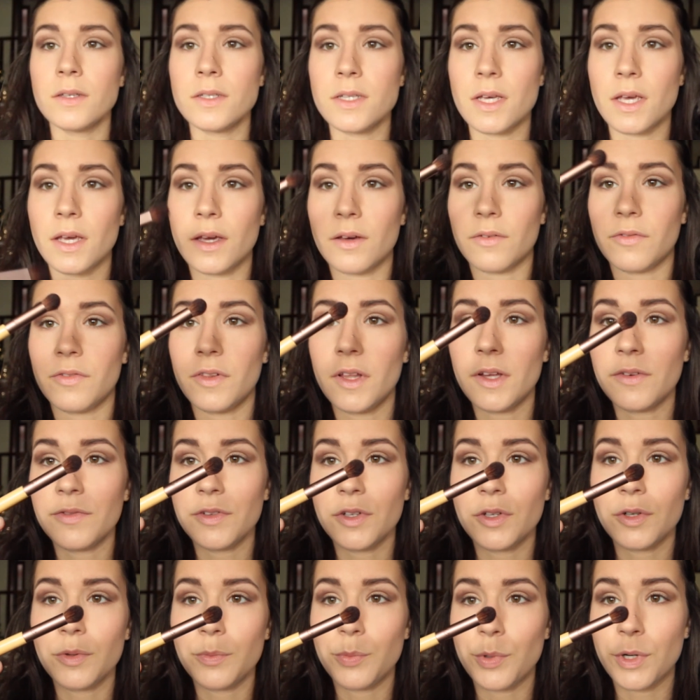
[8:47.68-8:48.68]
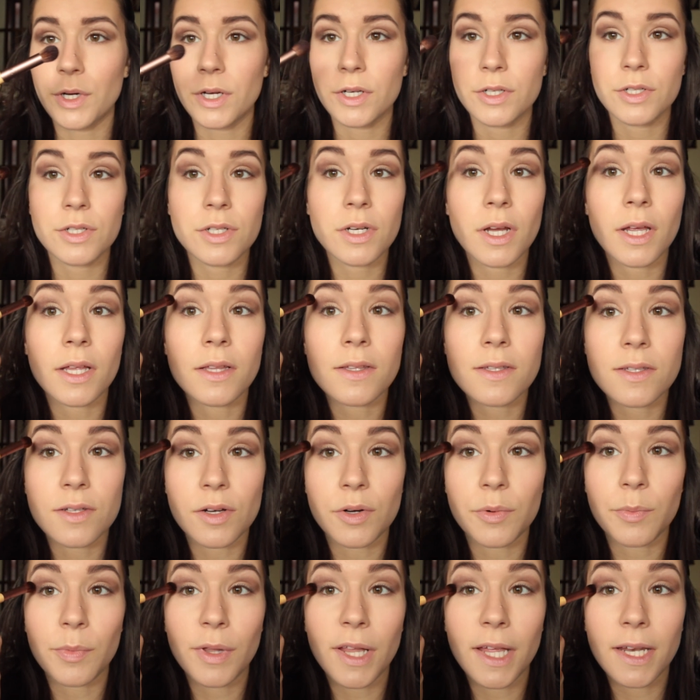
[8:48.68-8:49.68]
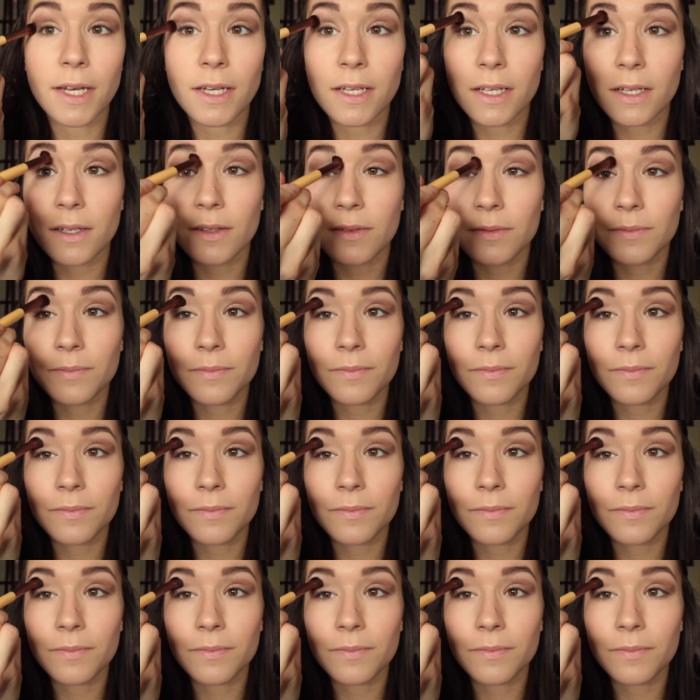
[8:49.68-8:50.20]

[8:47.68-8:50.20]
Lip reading: Take a fluffier brush and start blending.